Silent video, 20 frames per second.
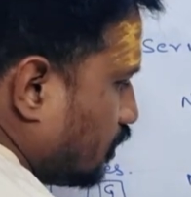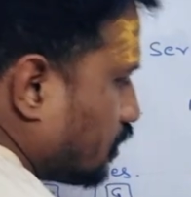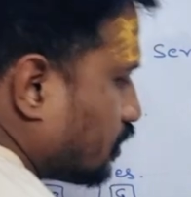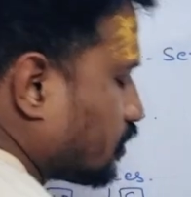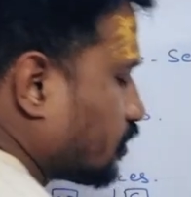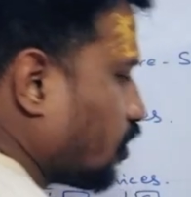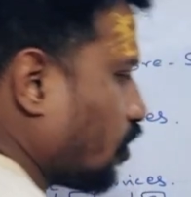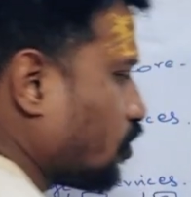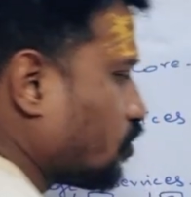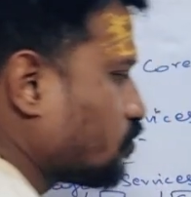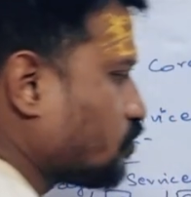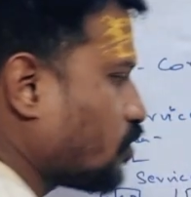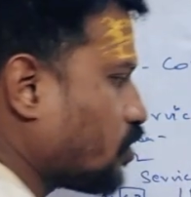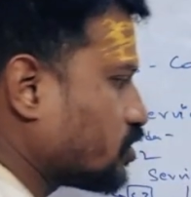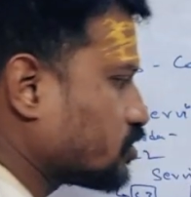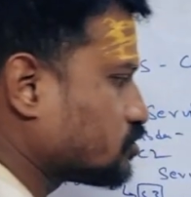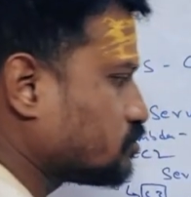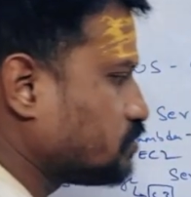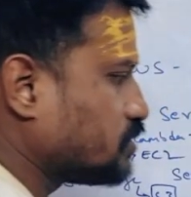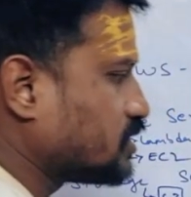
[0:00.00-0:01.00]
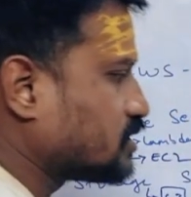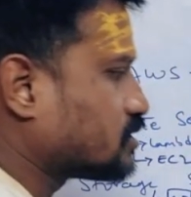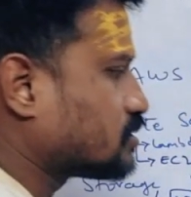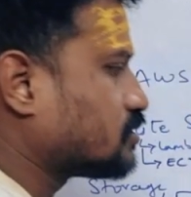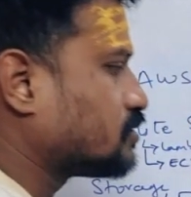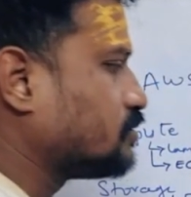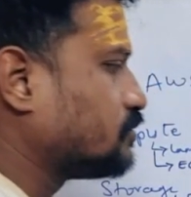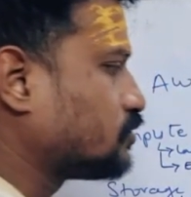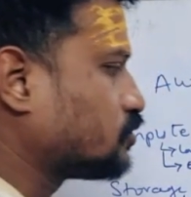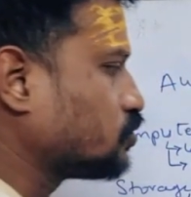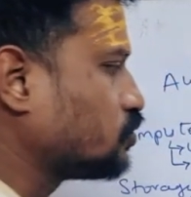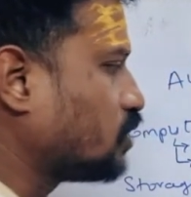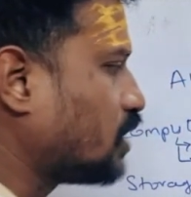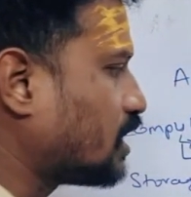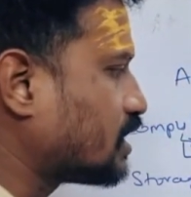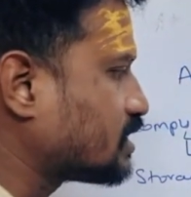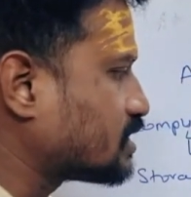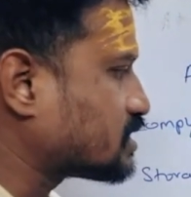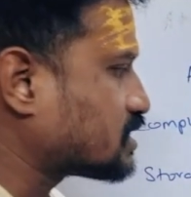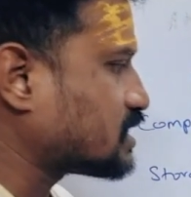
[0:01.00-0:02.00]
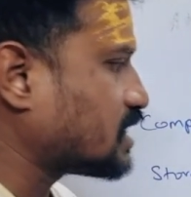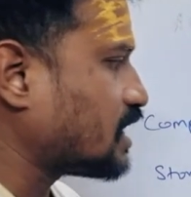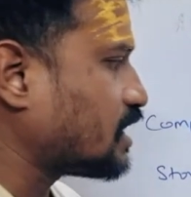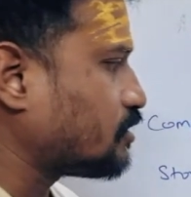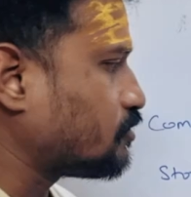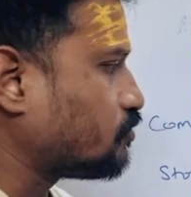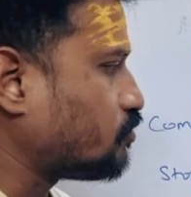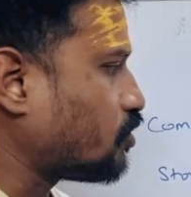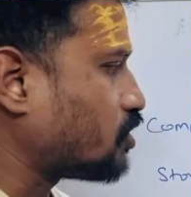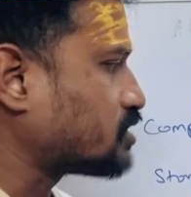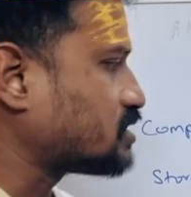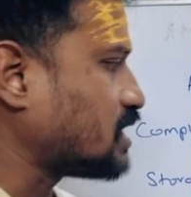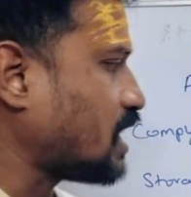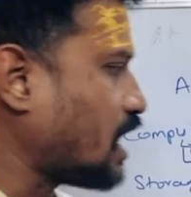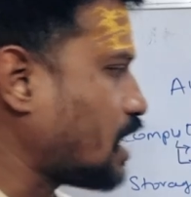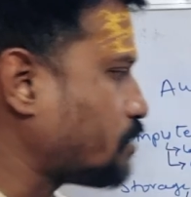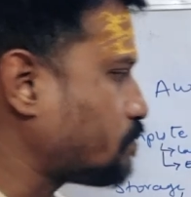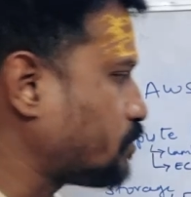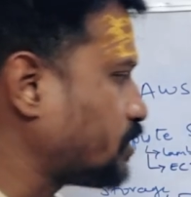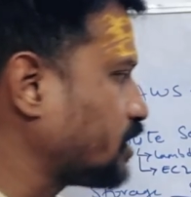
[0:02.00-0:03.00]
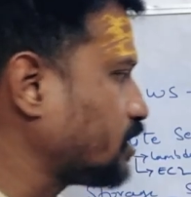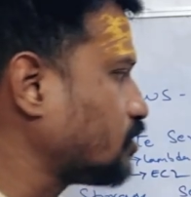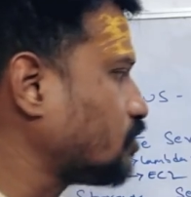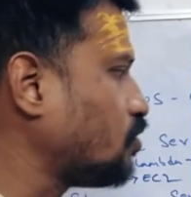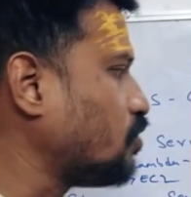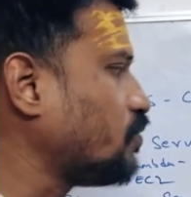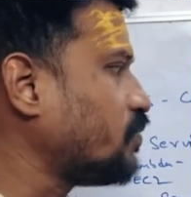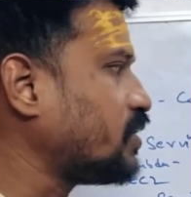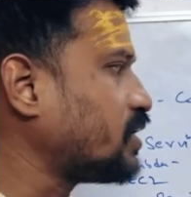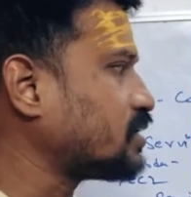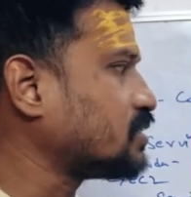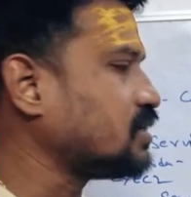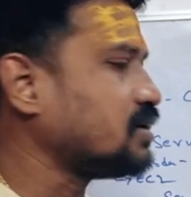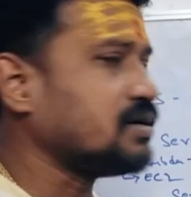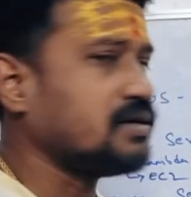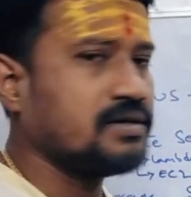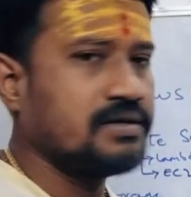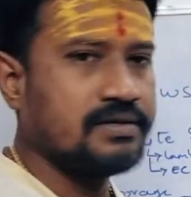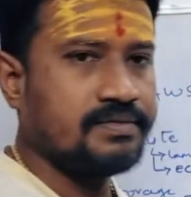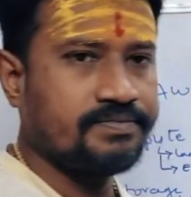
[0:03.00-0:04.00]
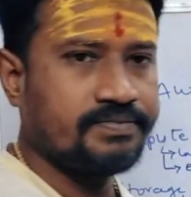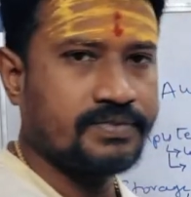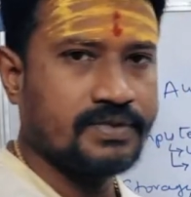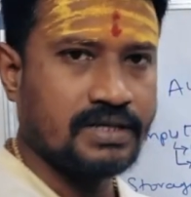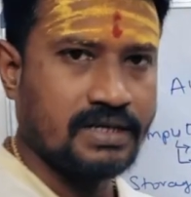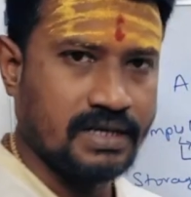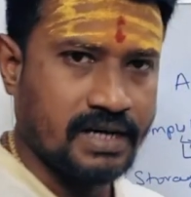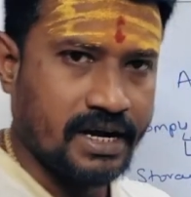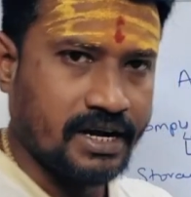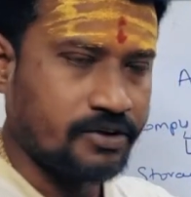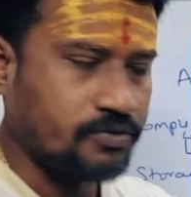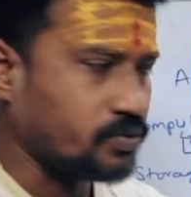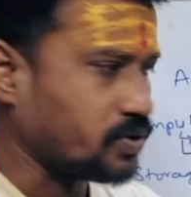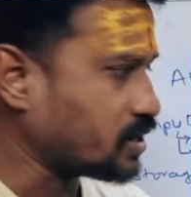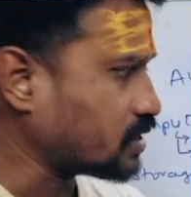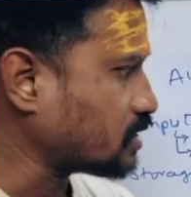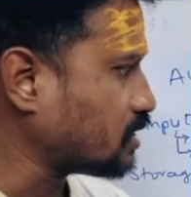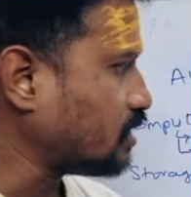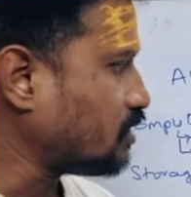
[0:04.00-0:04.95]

CloudWatch means to understand what's happening over the network